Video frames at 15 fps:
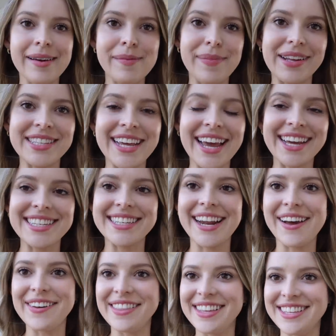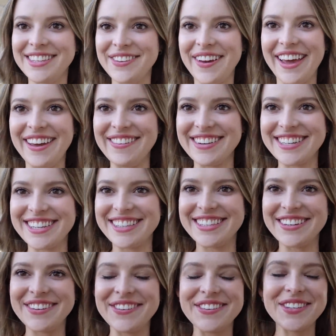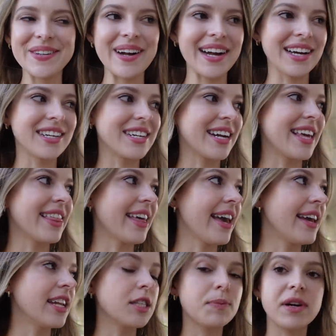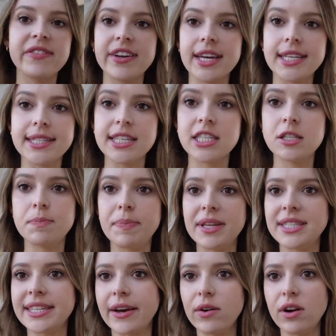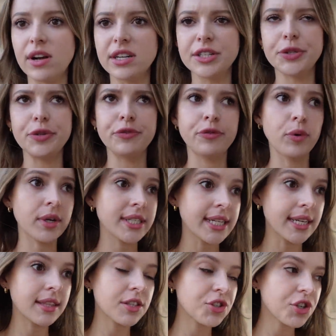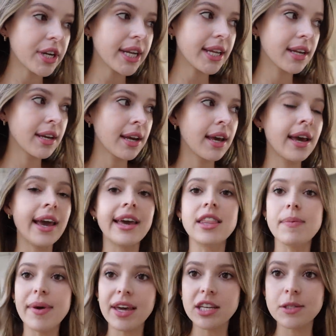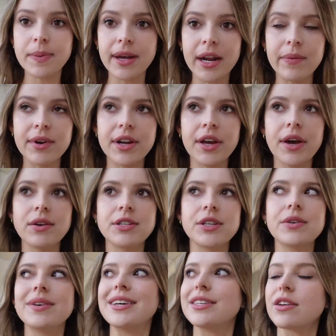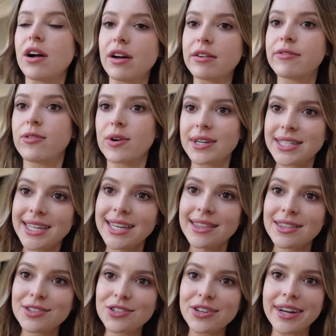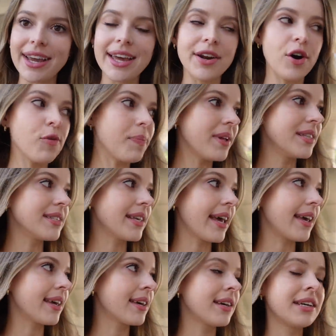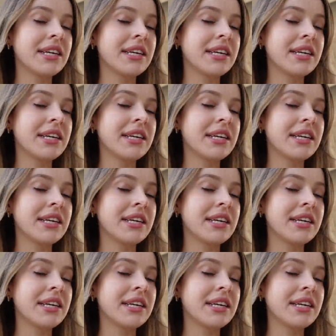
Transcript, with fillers: About to exit out this way, which is so cool to walk underneath it. And it's perfect because this spits out onto 14th Street. And the bagel spot I want to go to is on 14th Street and opens like